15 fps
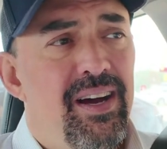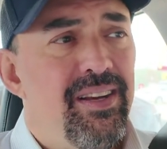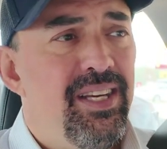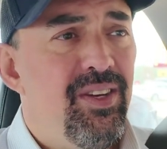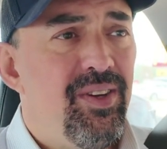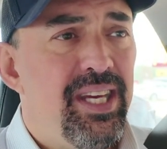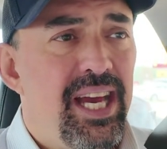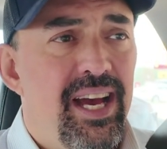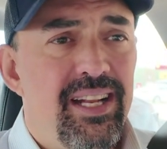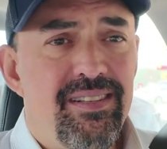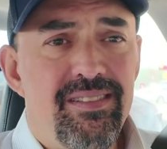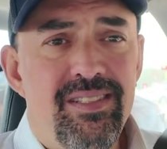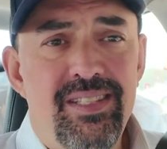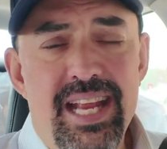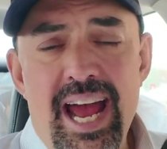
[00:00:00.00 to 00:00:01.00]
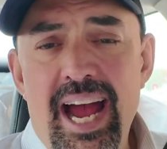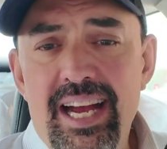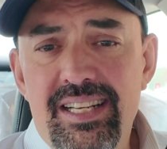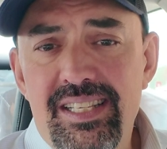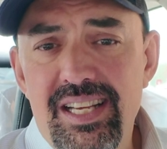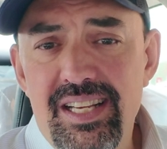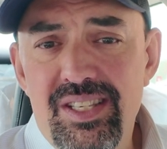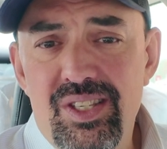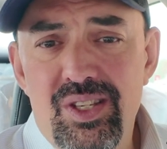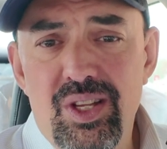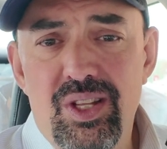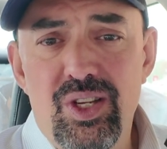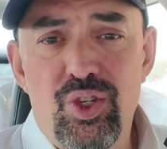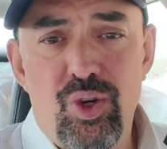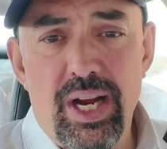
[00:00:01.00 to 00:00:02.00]
You get access to
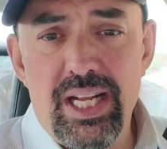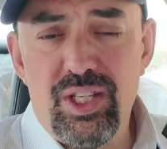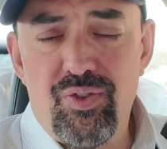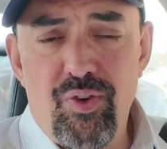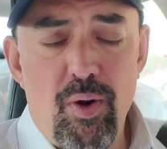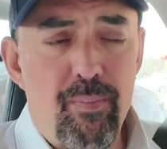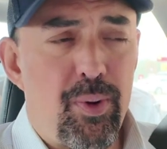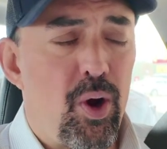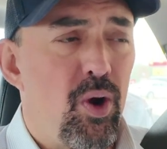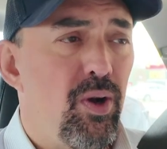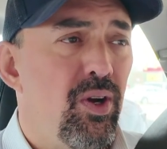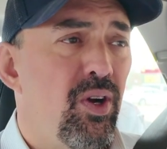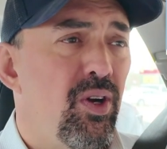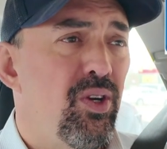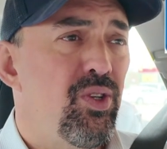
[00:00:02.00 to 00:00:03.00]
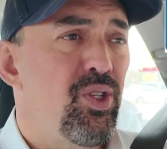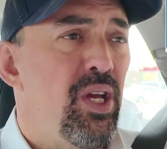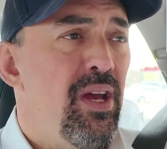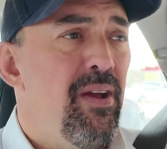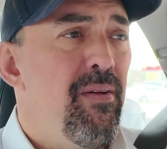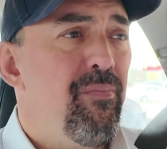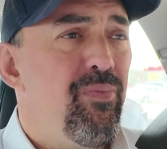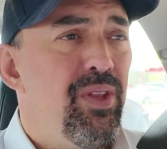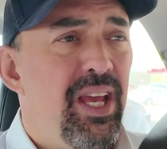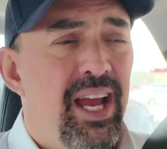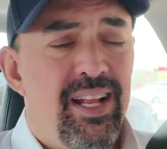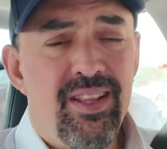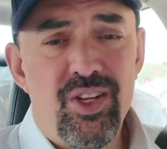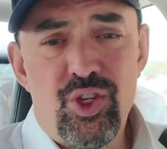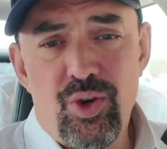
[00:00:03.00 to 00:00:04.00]
the transfer partners,
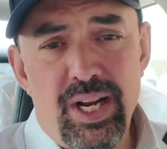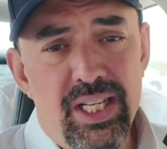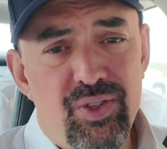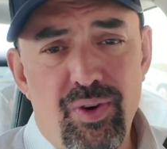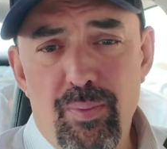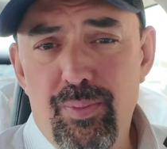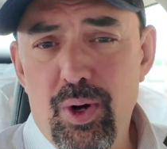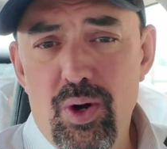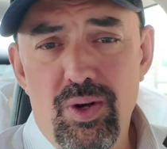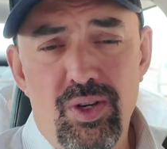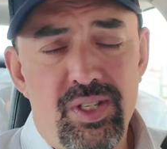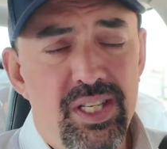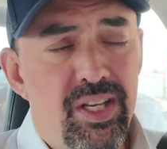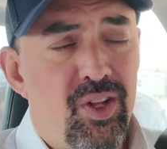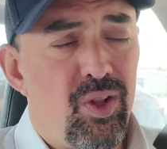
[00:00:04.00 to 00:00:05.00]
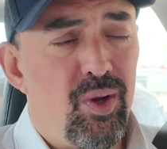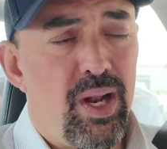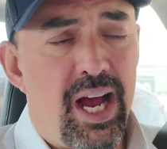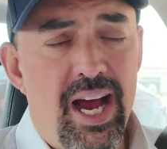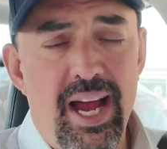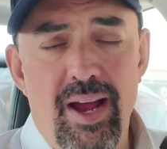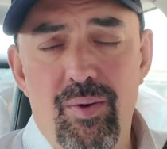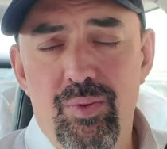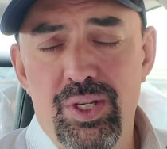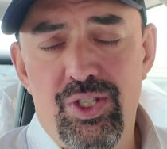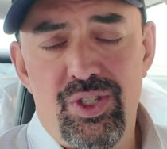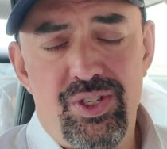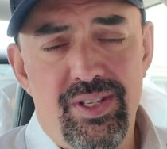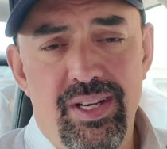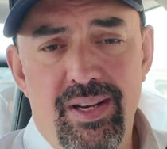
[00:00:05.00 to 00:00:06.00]
and the transfer partners include Hyatt,
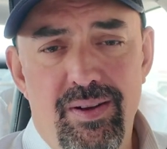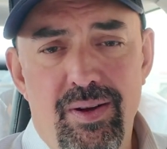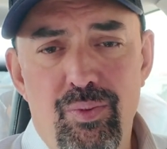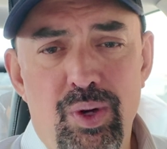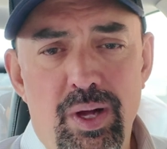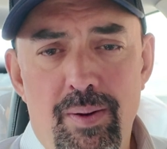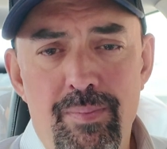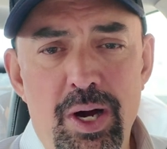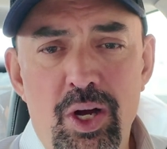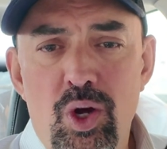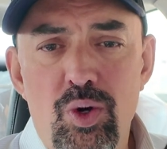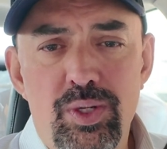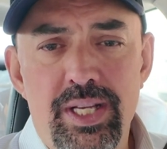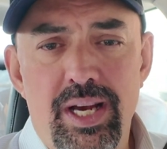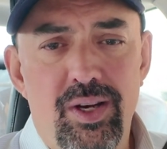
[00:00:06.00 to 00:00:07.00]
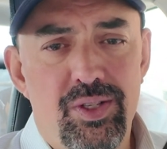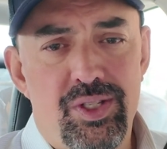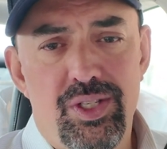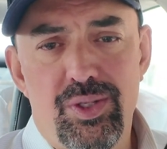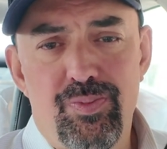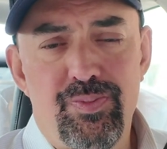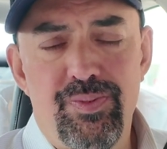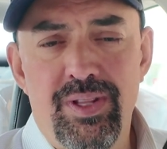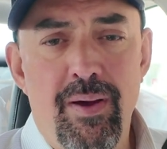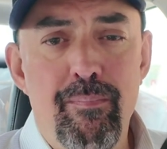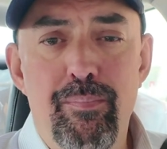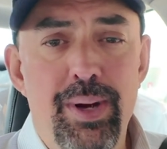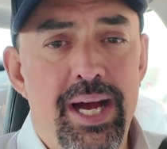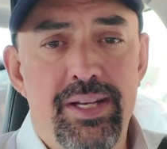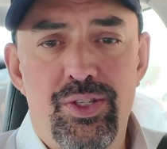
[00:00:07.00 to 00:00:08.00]
which among hotels is the
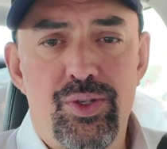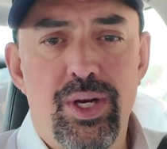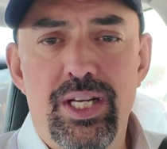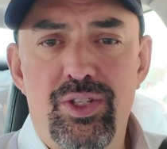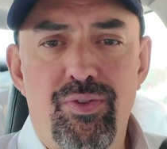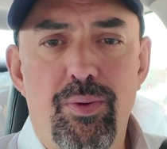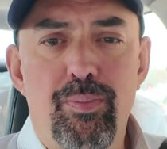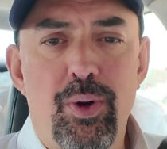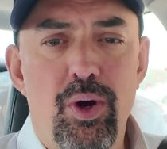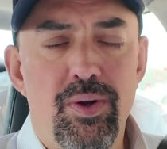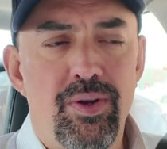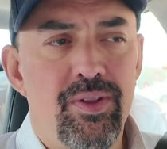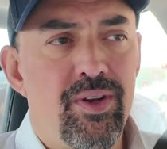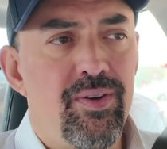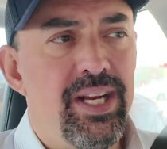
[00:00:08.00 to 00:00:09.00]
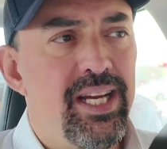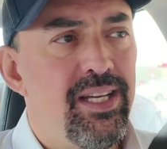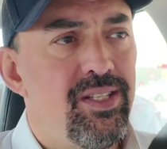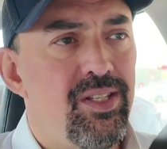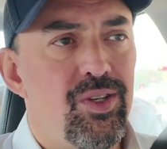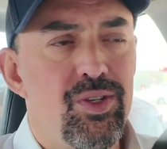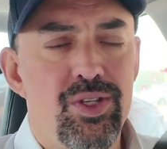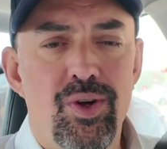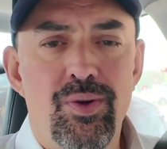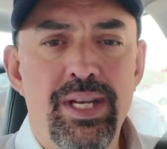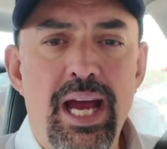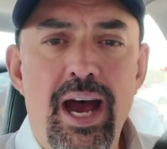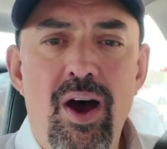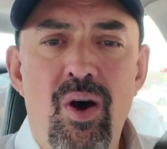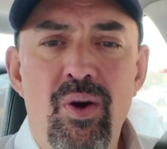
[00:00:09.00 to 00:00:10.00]
best transfer partner there is. There's no
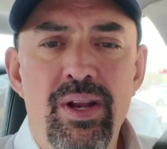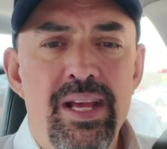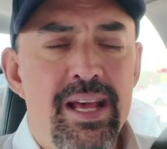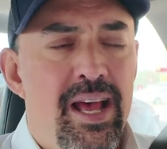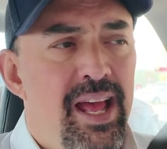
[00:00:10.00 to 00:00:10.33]
doubt.